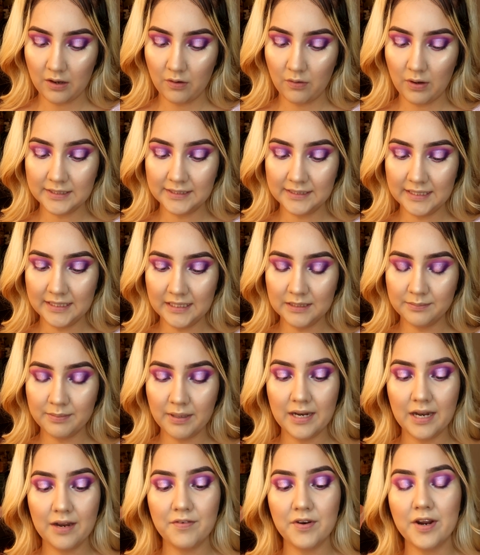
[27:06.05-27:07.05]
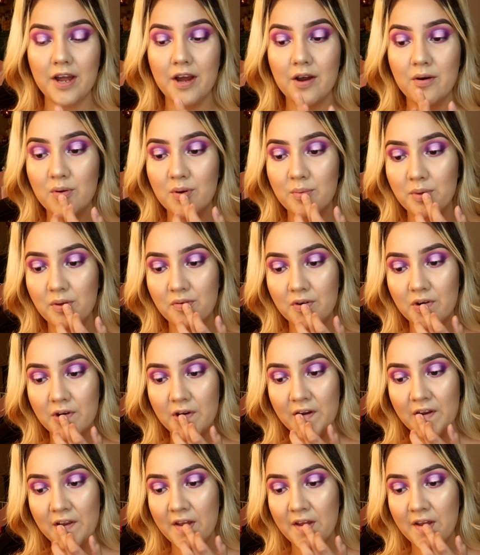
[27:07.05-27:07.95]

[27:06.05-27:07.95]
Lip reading: I've seen these, but I never got one before.